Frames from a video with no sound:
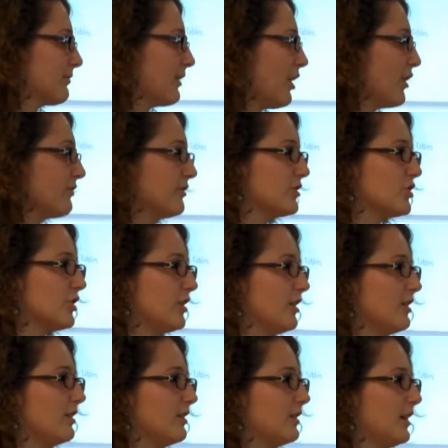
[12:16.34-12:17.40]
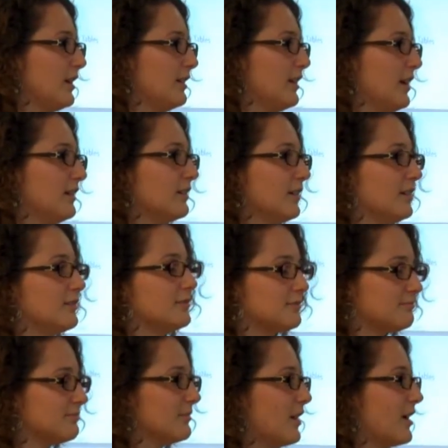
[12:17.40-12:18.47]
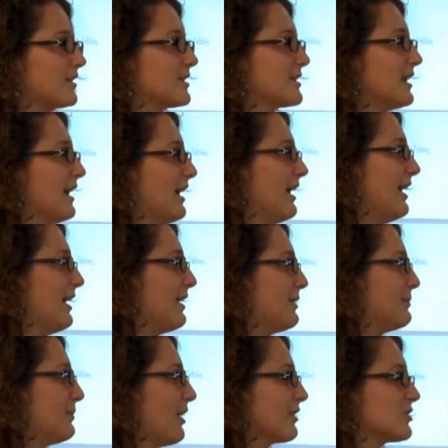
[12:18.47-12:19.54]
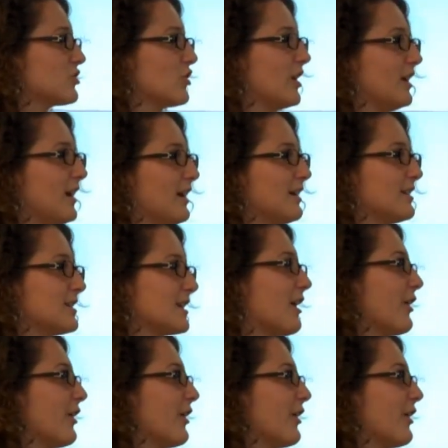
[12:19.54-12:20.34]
Hertfordshire in England, lots. Australia is